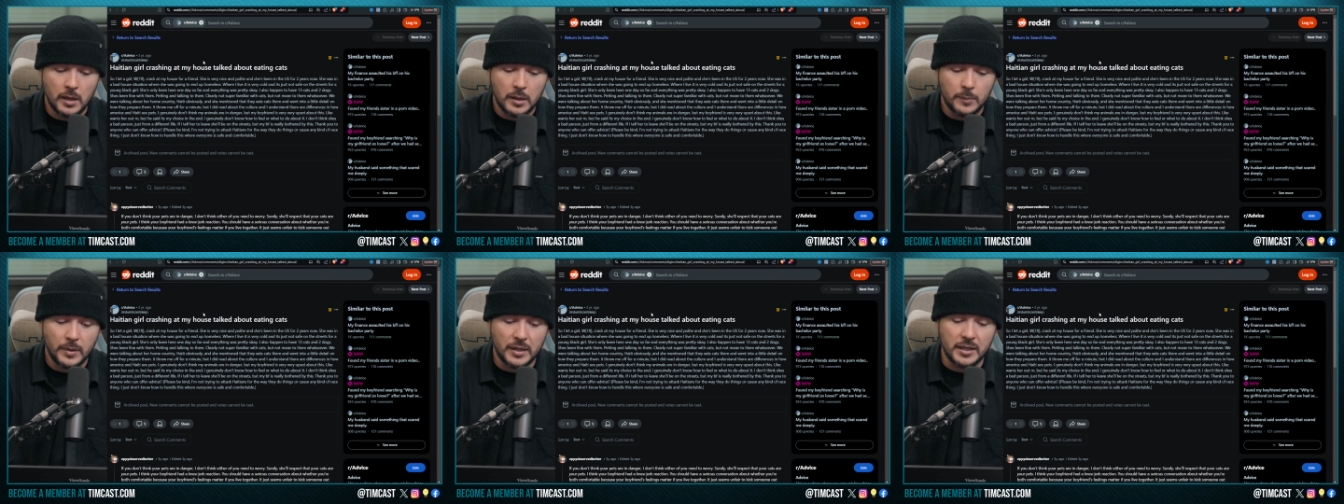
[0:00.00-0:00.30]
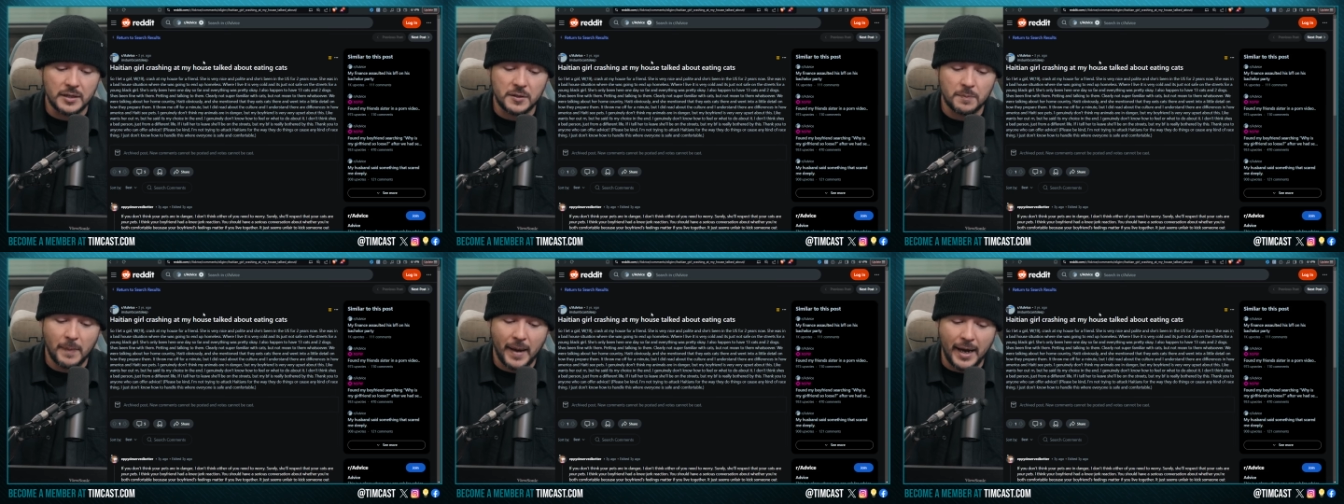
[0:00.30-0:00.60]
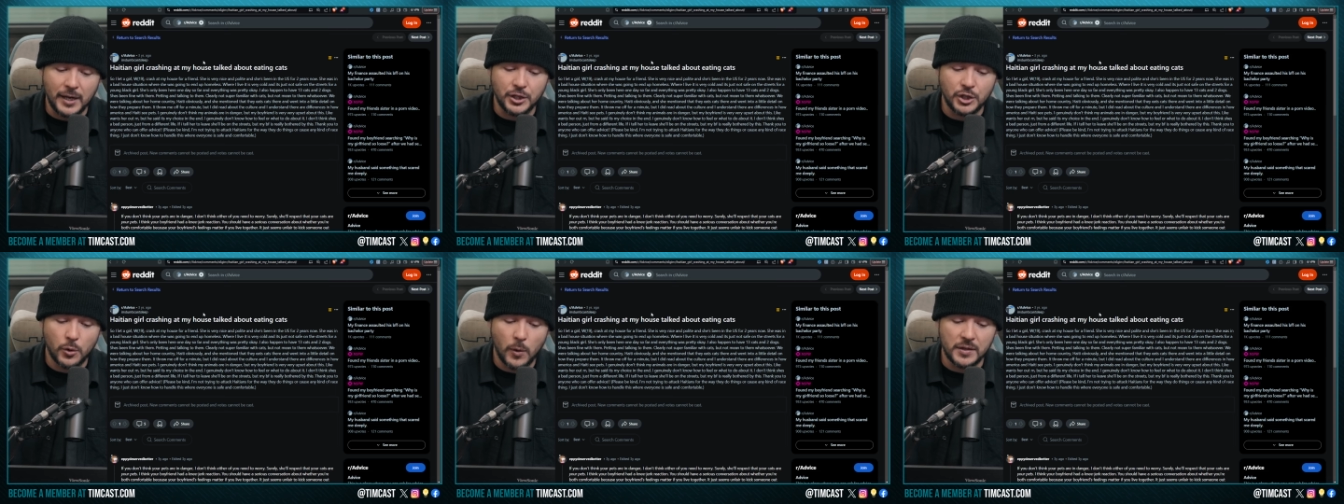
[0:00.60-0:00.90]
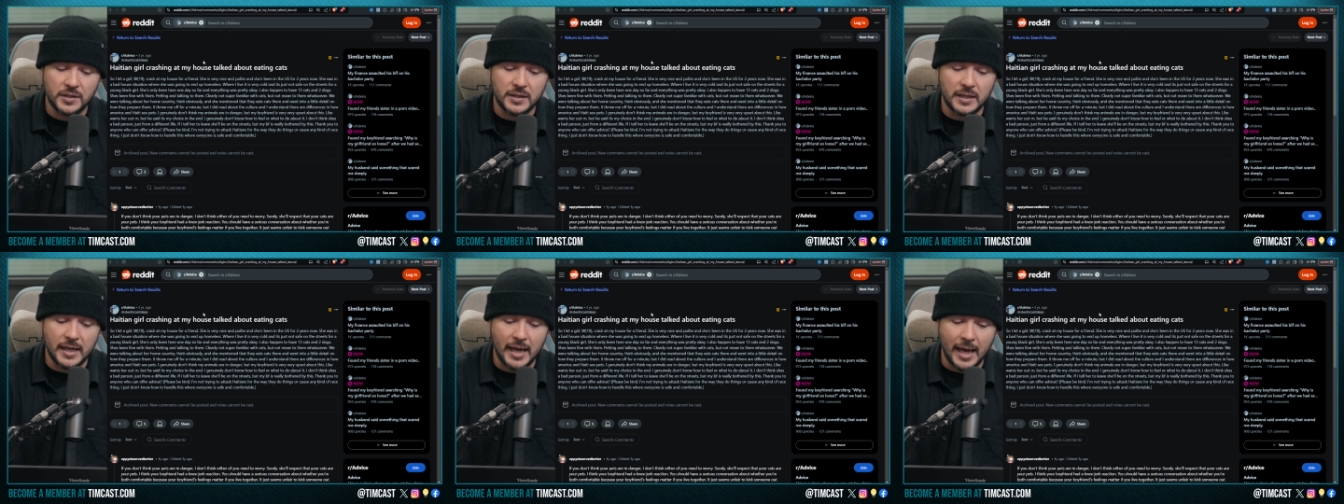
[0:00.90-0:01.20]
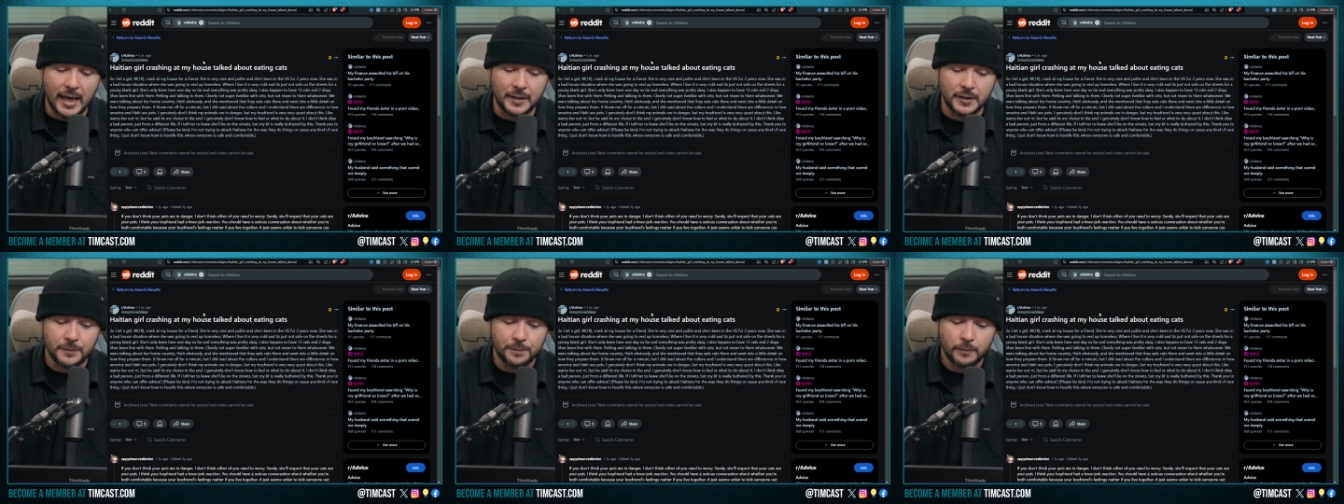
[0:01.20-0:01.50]
But he said it's my choice at the
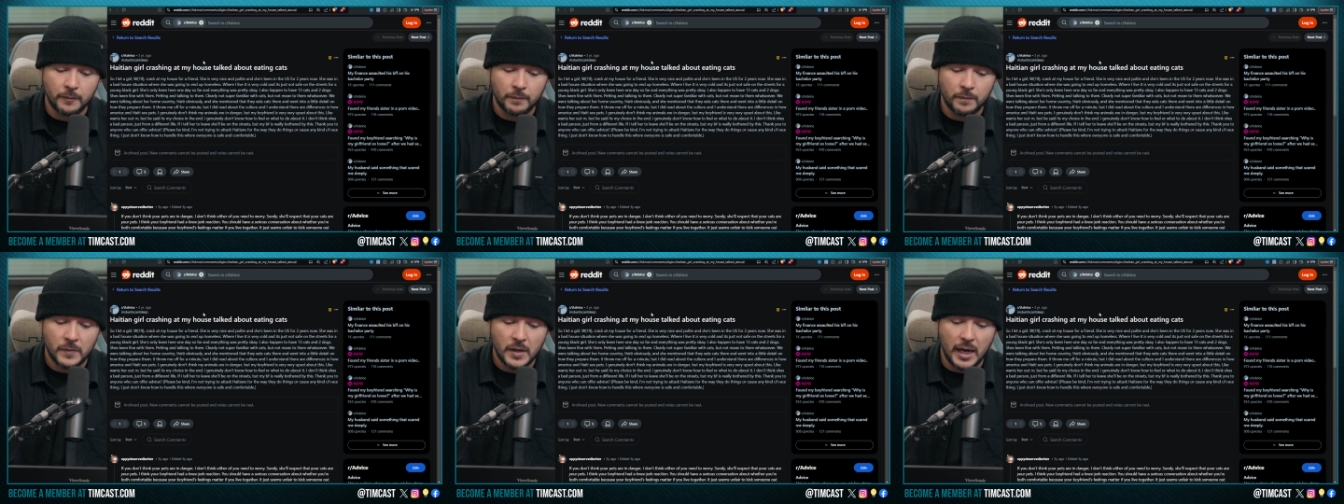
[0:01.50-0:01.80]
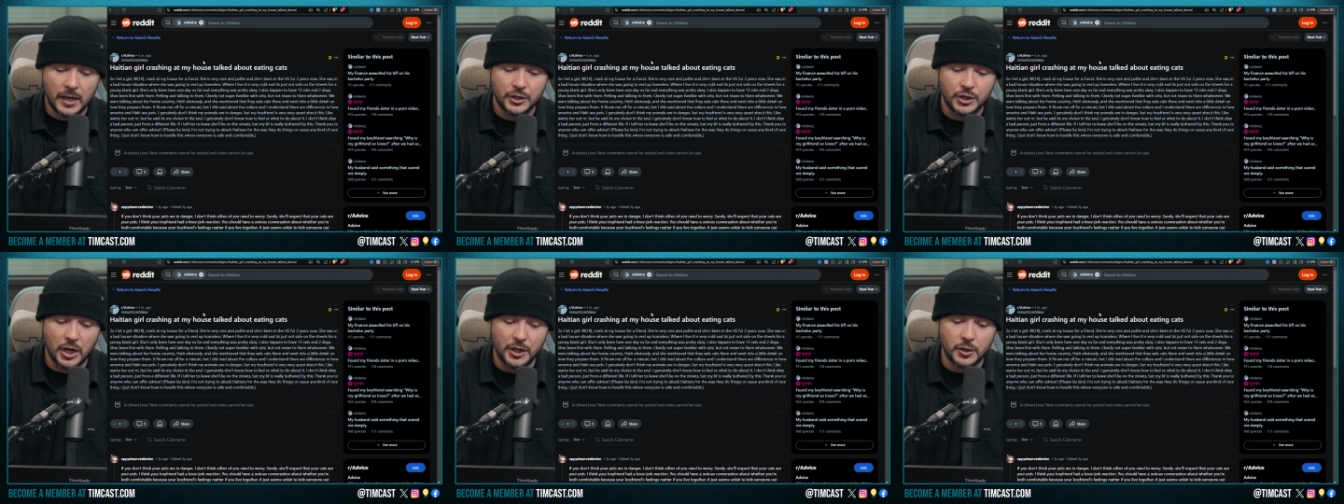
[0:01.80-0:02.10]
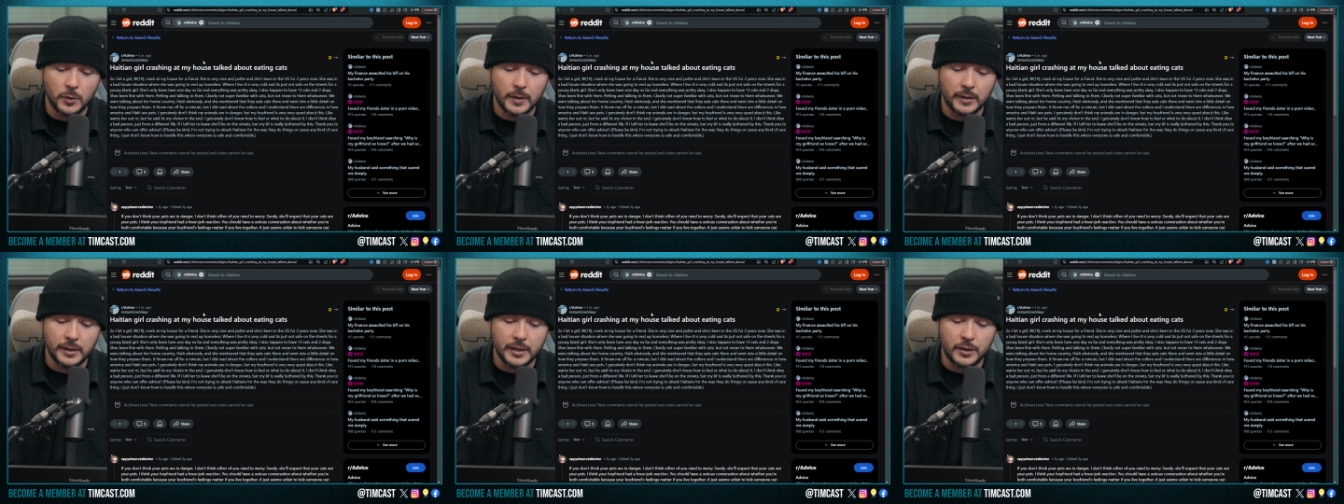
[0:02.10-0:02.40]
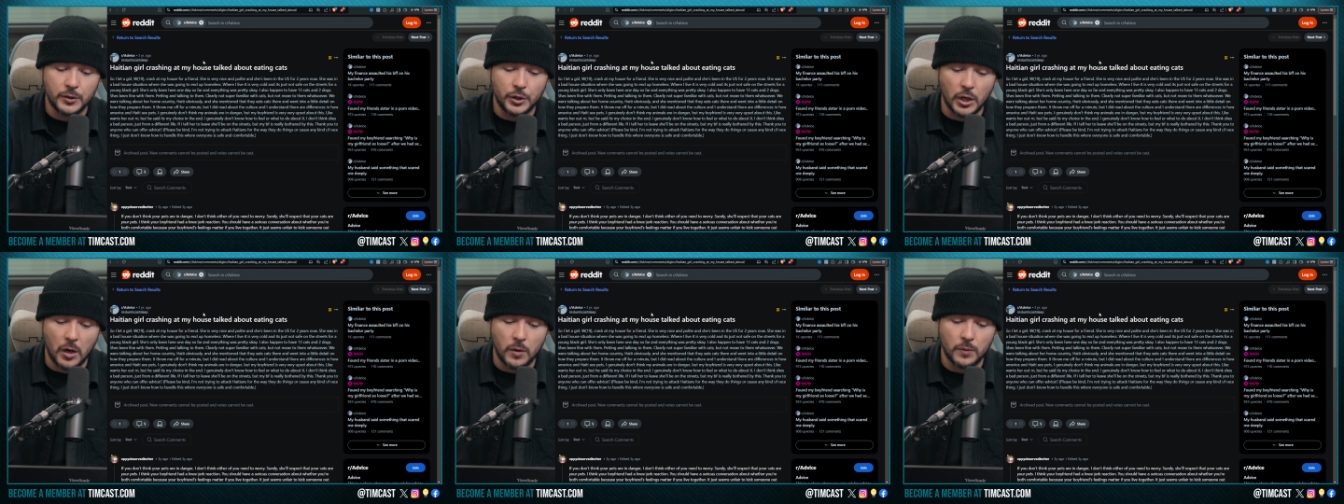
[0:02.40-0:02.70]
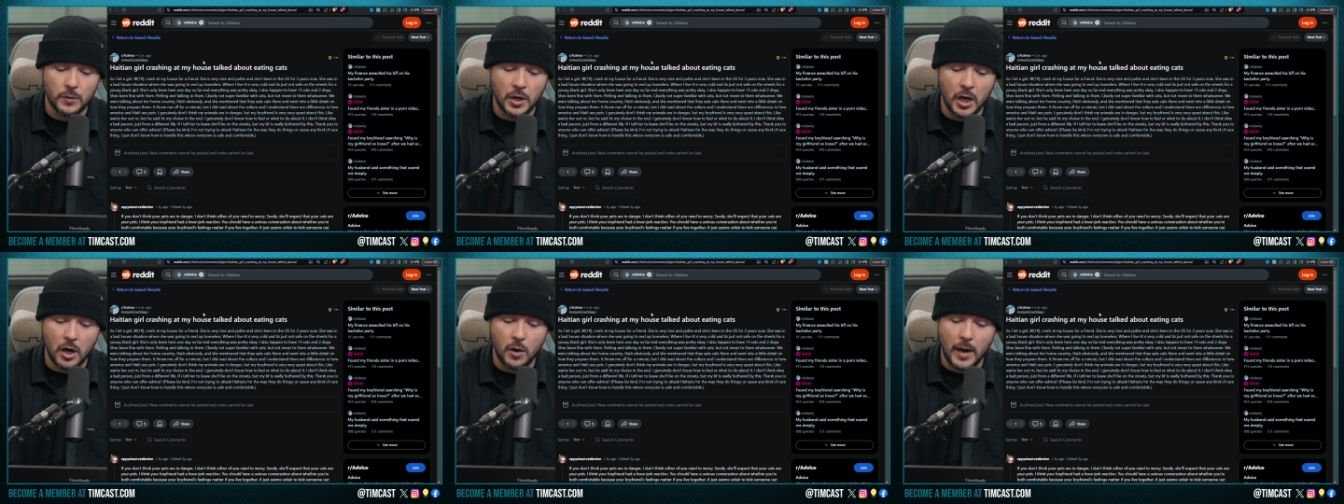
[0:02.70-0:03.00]
end. I genuinely
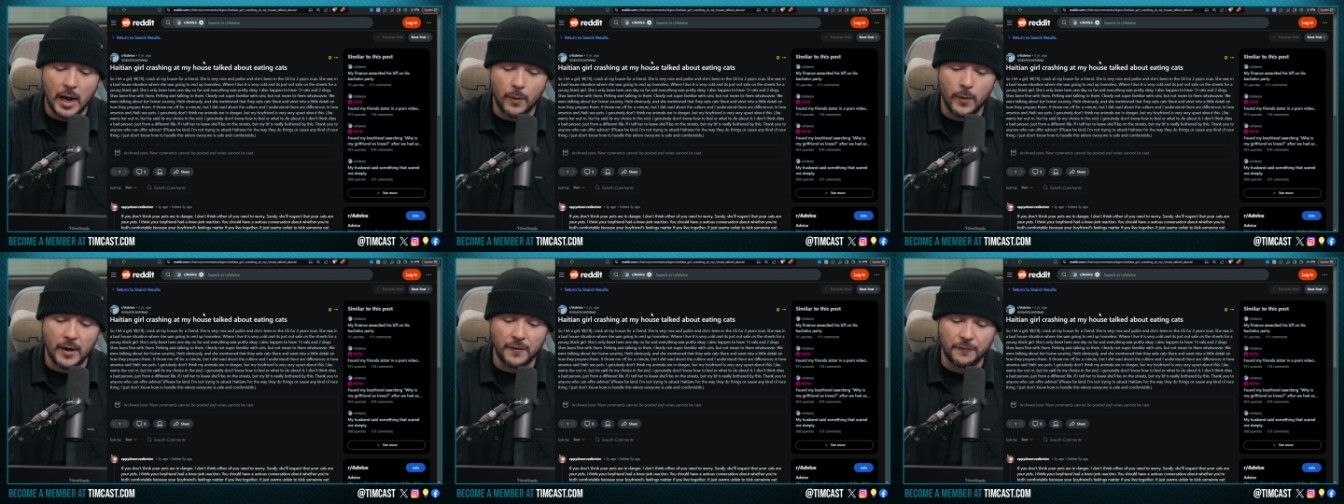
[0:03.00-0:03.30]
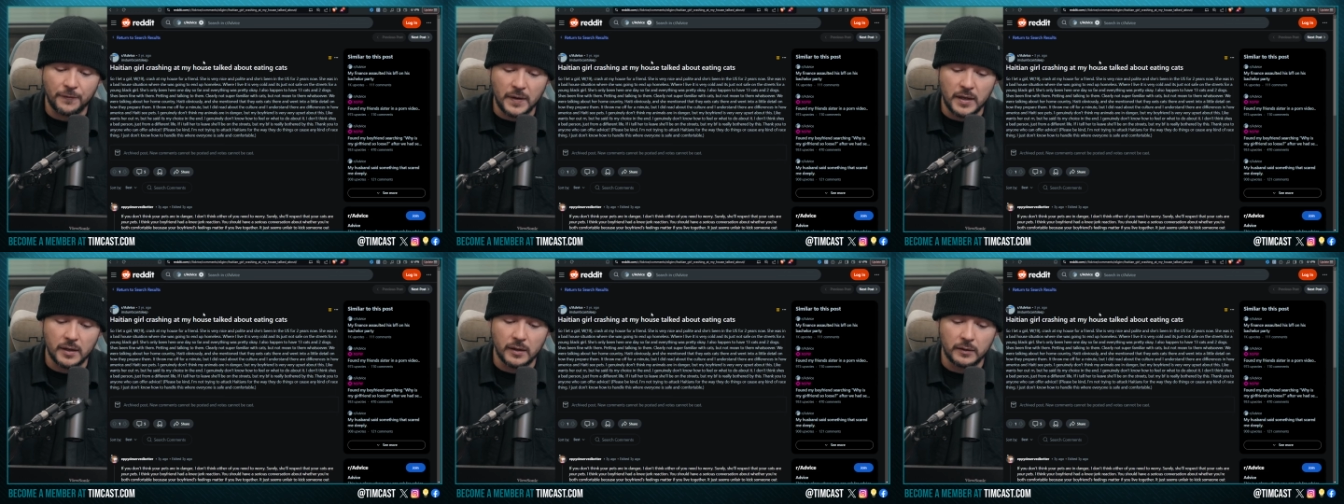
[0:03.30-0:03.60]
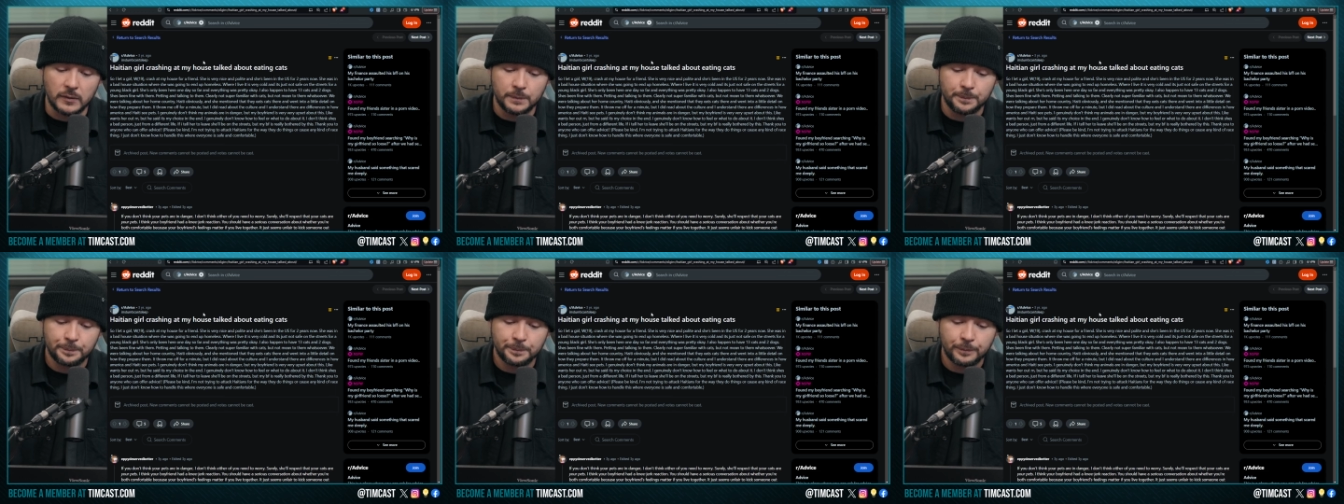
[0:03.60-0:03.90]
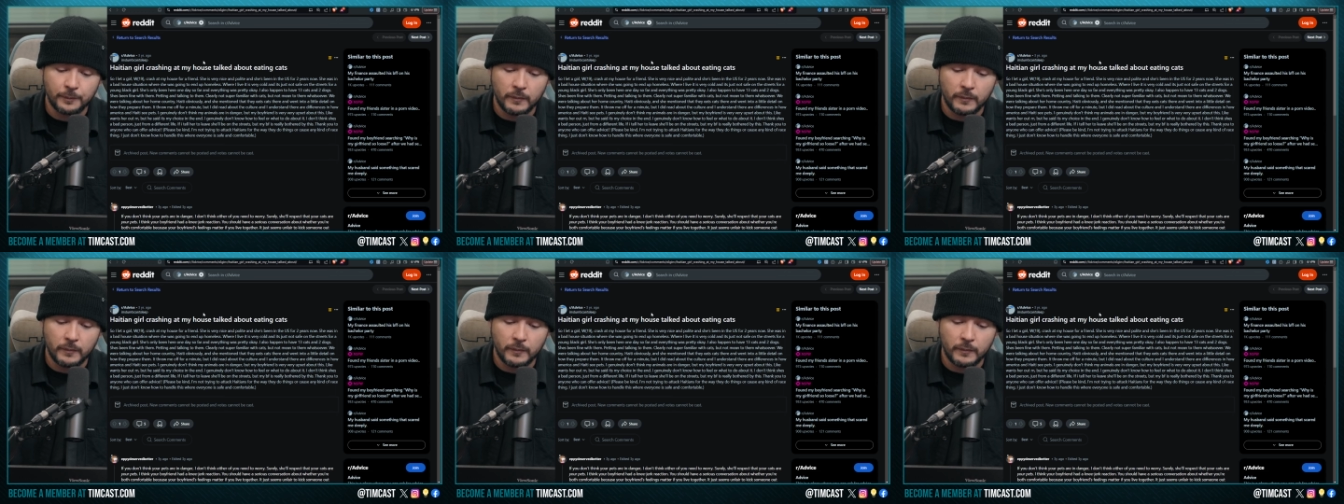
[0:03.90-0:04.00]
don't know how I feel.